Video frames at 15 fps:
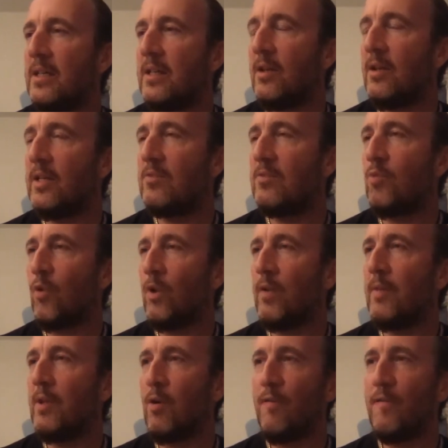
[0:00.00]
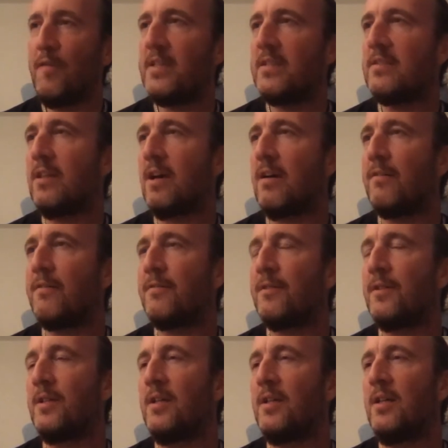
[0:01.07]
he's warning me off this stuff.
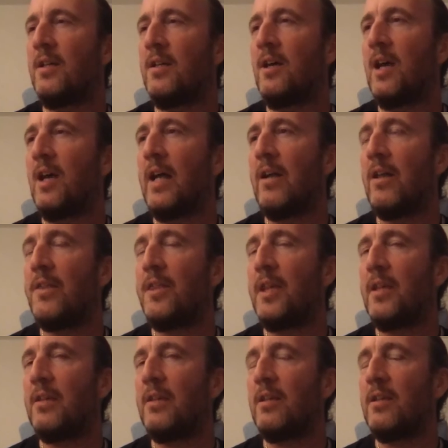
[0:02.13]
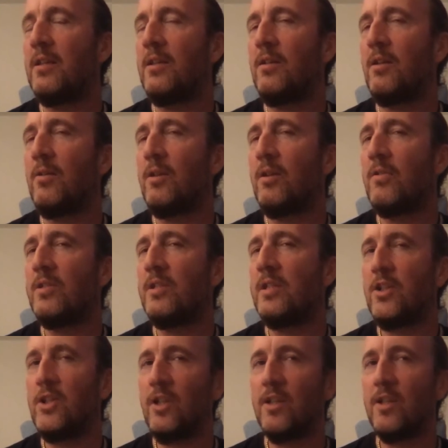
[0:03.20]
And I think that, those
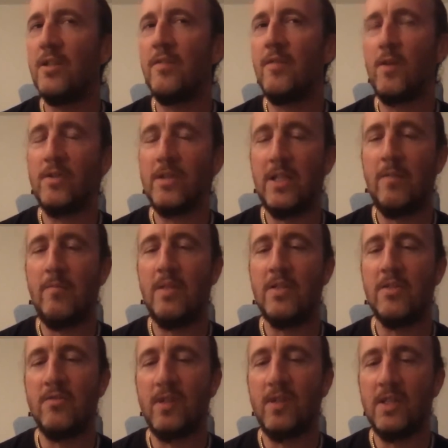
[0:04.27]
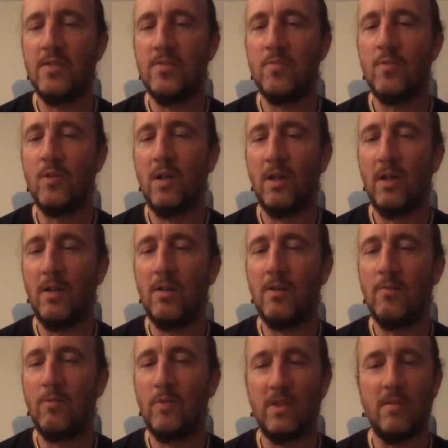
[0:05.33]
initiates or those inner mysteries were
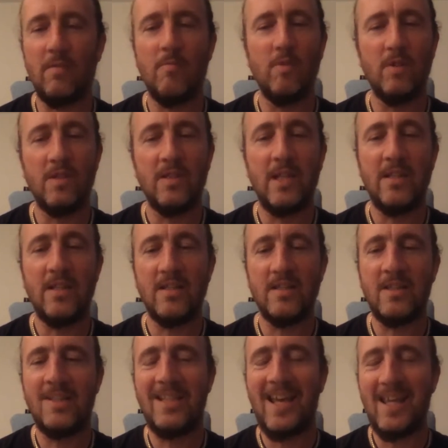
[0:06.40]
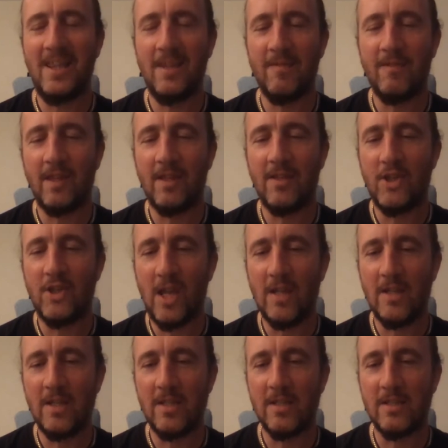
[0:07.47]
sentenced to death if they shared
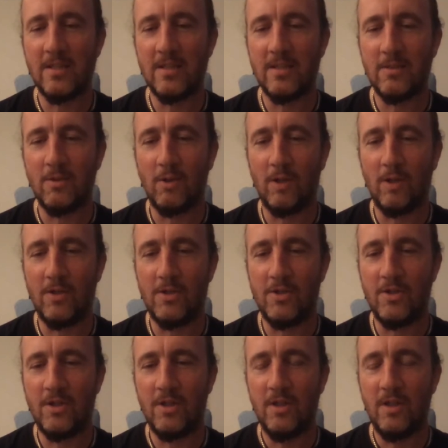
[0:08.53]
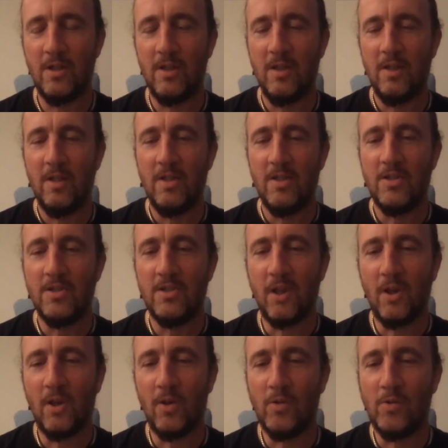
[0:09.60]
this knowledge.
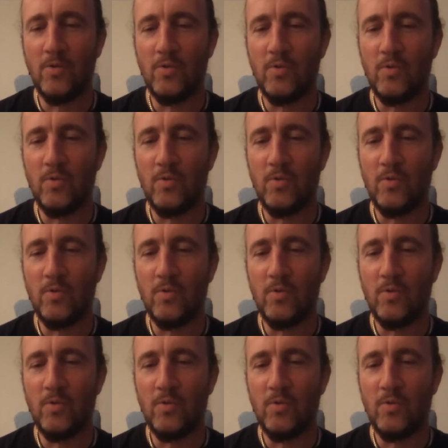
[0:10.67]
So,